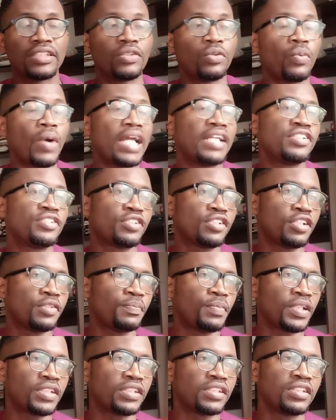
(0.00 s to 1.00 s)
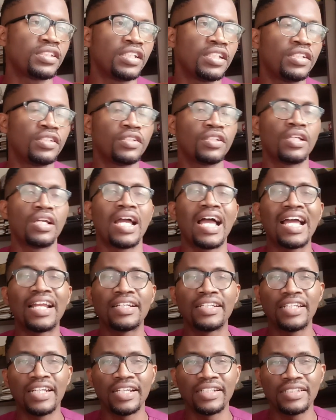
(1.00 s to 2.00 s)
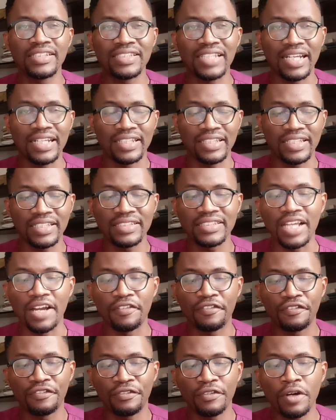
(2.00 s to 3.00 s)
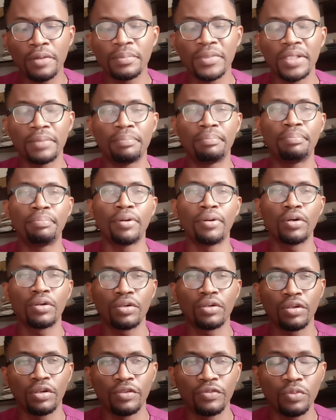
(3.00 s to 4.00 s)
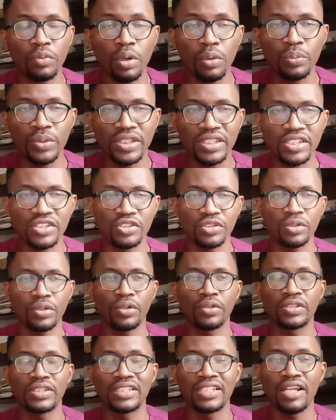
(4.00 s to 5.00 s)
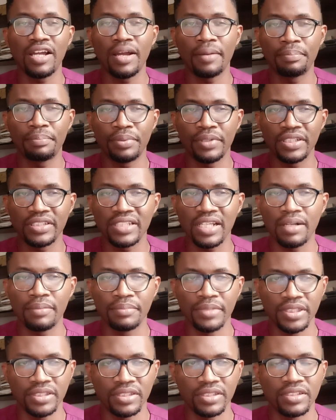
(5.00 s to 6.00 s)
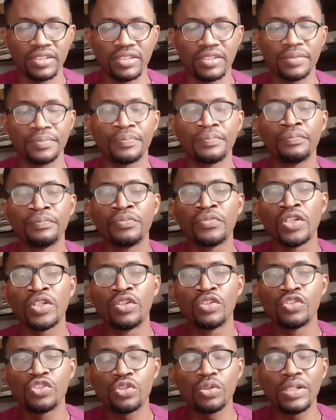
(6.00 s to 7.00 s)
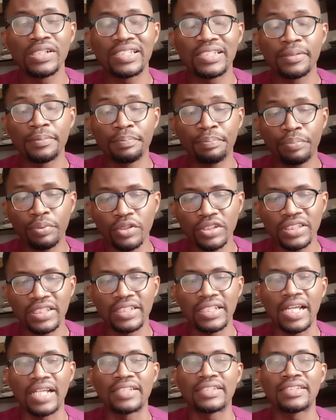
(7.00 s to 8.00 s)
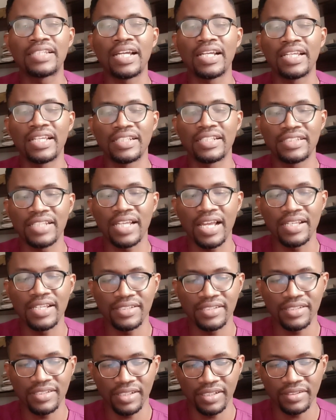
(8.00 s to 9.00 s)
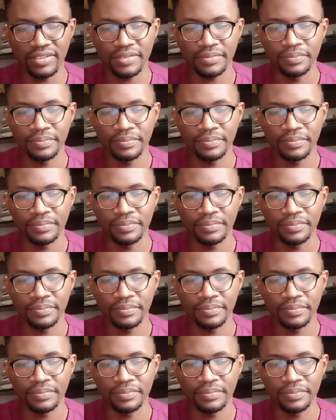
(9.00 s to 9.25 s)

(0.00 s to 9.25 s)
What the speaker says: While this other person did. And then these are the things that form the bulk of what we discuss in our appraisal meetings. So it's important that targets are set.